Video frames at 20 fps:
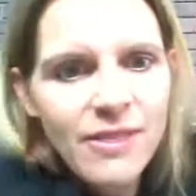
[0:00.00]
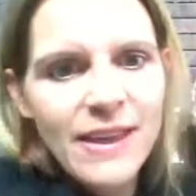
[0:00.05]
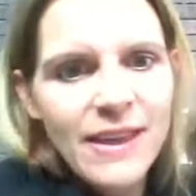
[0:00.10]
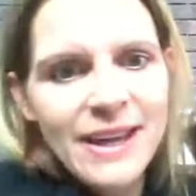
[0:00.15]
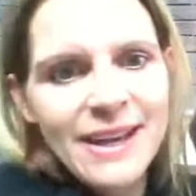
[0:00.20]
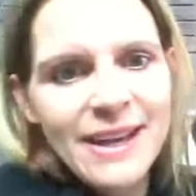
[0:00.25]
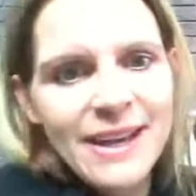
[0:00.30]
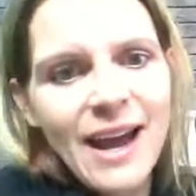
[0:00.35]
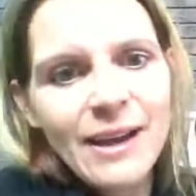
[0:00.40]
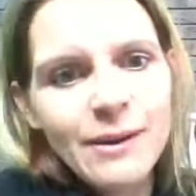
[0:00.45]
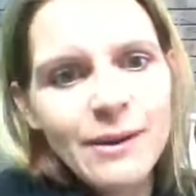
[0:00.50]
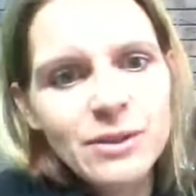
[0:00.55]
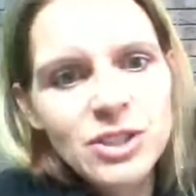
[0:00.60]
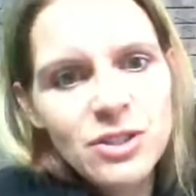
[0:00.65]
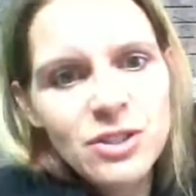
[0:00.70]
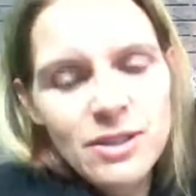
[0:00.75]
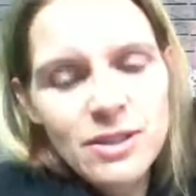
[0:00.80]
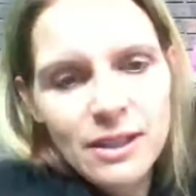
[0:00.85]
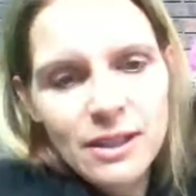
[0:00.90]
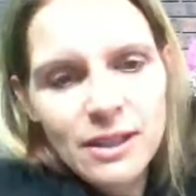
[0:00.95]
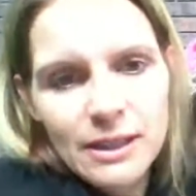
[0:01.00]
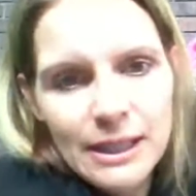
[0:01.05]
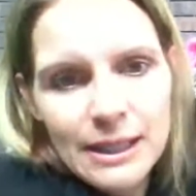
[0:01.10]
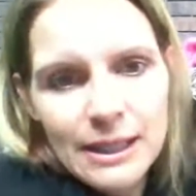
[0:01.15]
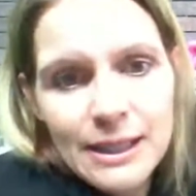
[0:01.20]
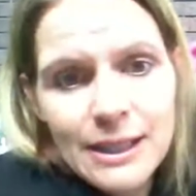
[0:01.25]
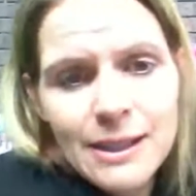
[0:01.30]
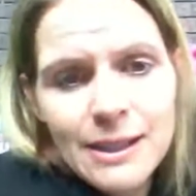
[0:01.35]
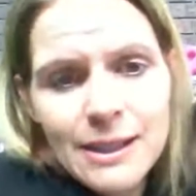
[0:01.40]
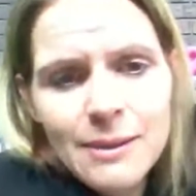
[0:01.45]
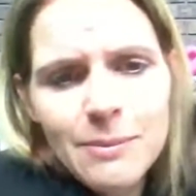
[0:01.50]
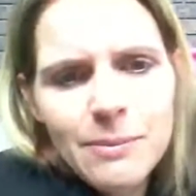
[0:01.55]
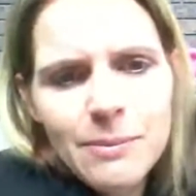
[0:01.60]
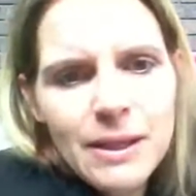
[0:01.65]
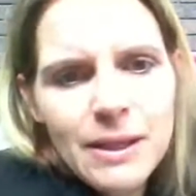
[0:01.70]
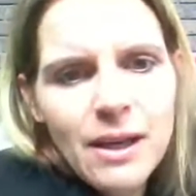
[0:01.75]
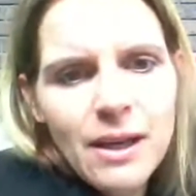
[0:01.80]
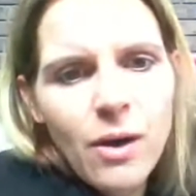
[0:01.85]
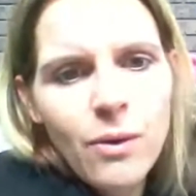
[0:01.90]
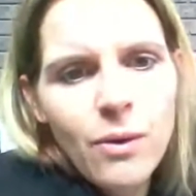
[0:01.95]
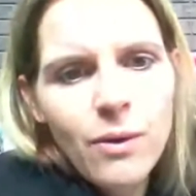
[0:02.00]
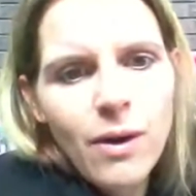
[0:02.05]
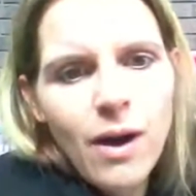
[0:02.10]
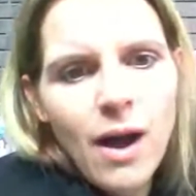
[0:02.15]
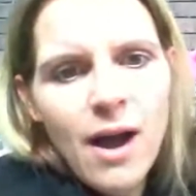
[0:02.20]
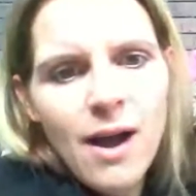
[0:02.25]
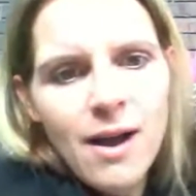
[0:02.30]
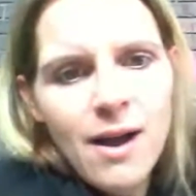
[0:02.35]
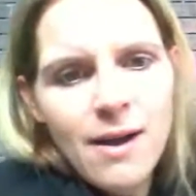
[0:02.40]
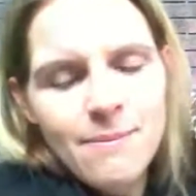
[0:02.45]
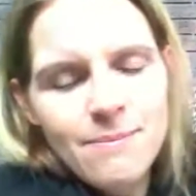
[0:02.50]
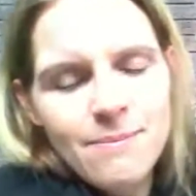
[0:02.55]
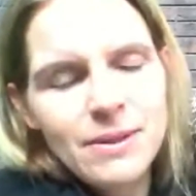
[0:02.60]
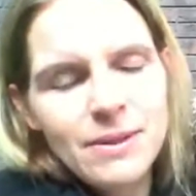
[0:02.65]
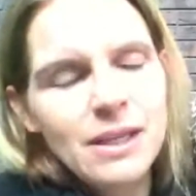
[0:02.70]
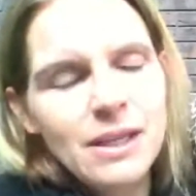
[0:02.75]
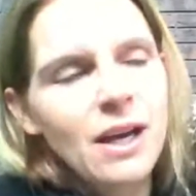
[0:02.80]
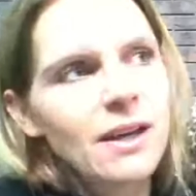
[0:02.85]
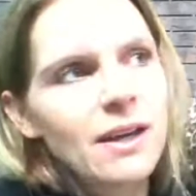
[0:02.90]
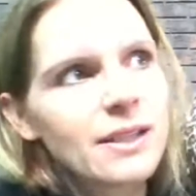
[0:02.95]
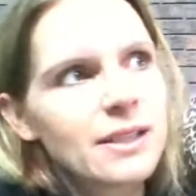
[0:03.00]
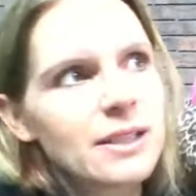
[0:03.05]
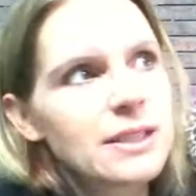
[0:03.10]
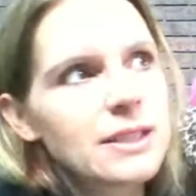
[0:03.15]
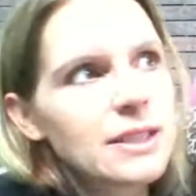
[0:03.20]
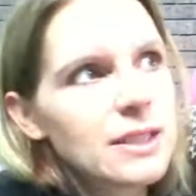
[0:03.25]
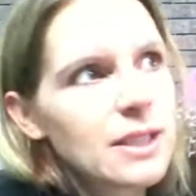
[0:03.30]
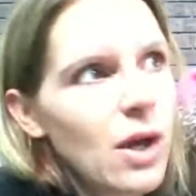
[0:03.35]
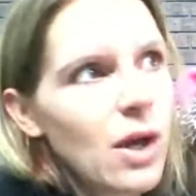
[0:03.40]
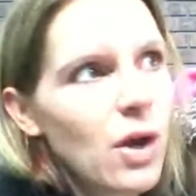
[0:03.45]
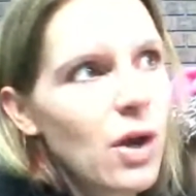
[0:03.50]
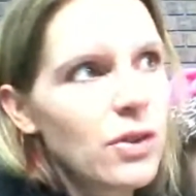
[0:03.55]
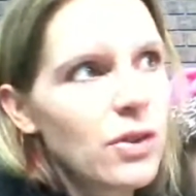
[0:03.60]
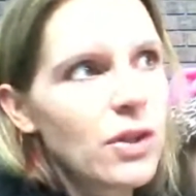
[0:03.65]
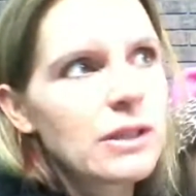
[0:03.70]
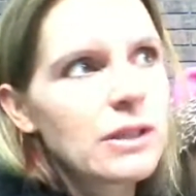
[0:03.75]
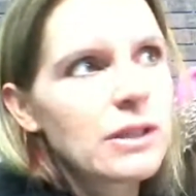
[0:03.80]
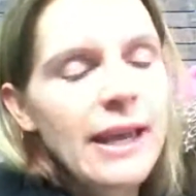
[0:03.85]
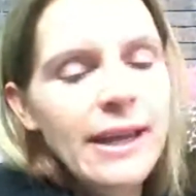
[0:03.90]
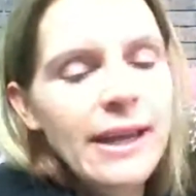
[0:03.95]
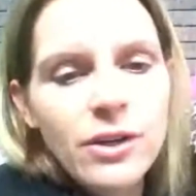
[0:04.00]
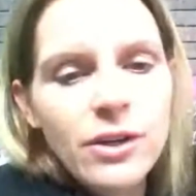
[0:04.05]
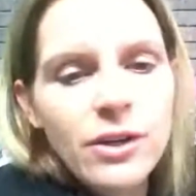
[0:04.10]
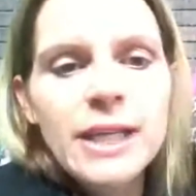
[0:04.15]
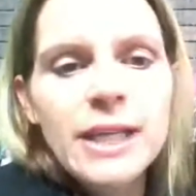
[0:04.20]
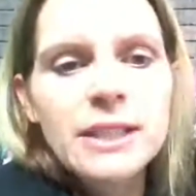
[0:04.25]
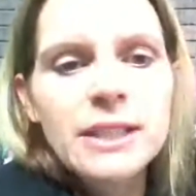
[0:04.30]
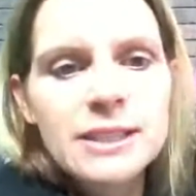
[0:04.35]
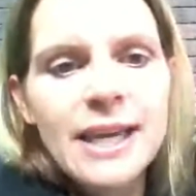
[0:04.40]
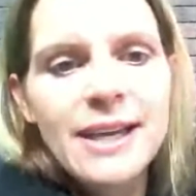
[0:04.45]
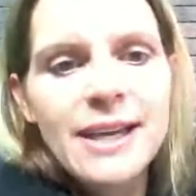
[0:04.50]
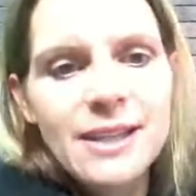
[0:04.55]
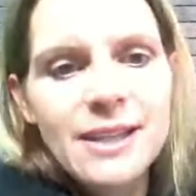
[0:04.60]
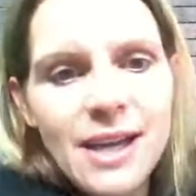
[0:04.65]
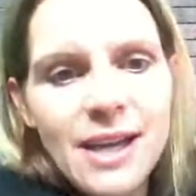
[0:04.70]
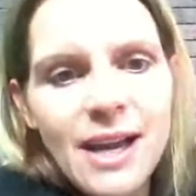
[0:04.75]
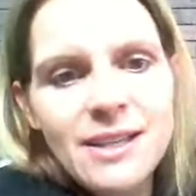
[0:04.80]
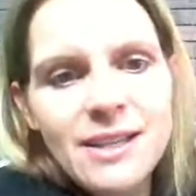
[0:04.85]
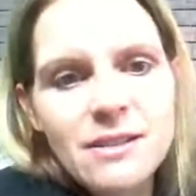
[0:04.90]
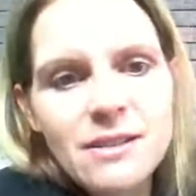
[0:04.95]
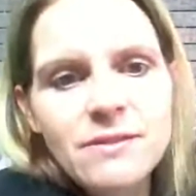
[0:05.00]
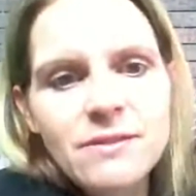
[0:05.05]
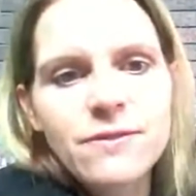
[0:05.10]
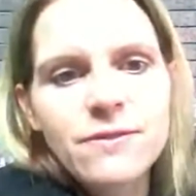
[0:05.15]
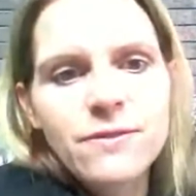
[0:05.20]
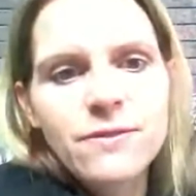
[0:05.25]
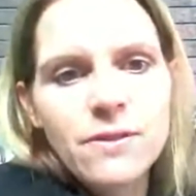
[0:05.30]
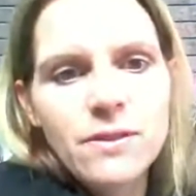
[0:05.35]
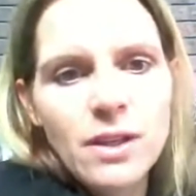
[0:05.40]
then I would do the elite heat because the later heats get kind of